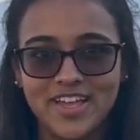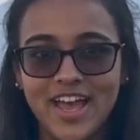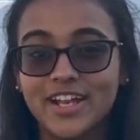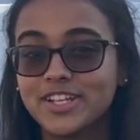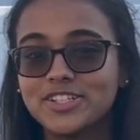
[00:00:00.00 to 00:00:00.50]

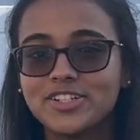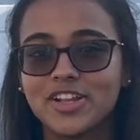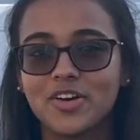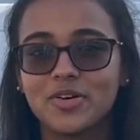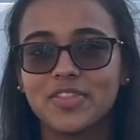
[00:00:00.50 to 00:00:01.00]
And did you
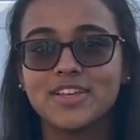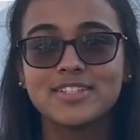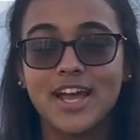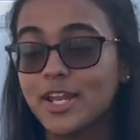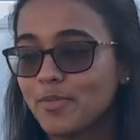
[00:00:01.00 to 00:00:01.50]
know this
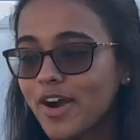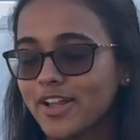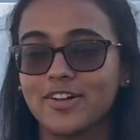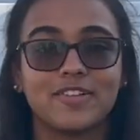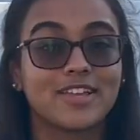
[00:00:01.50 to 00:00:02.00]
tiny
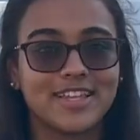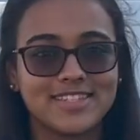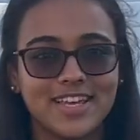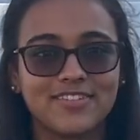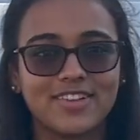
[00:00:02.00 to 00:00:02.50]
particle can save